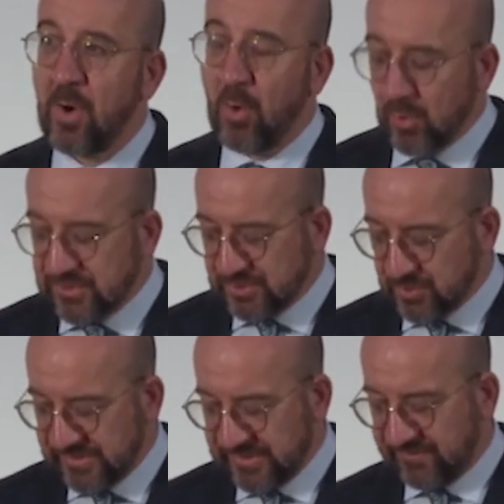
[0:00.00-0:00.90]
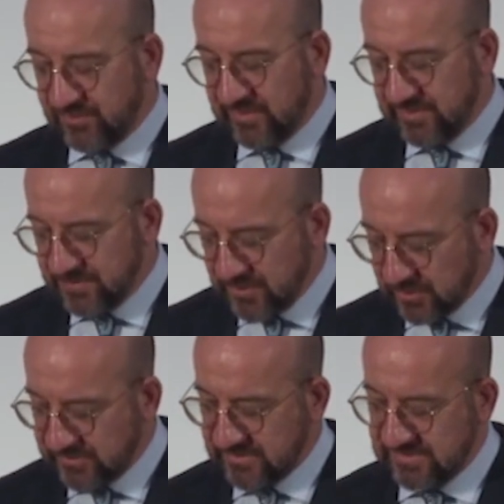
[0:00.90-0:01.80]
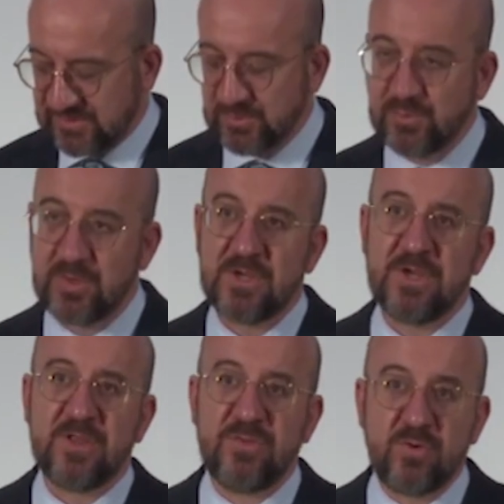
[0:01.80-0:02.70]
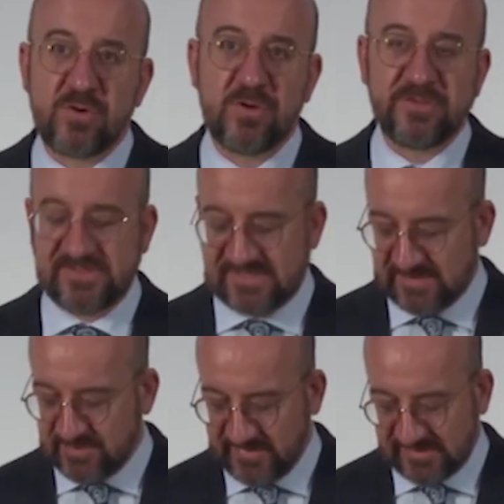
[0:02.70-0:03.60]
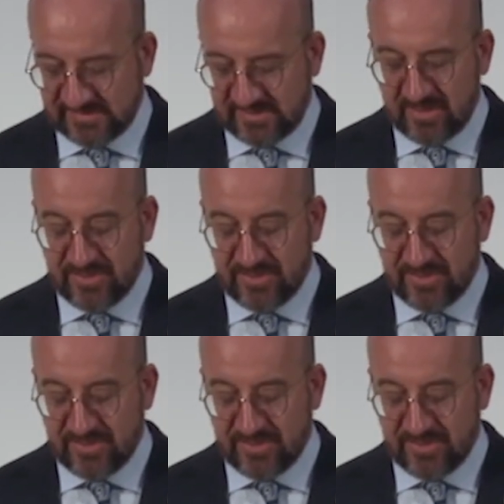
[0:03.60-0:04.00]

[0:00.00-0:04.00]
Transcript: also gives great importance to nuclear disarmament,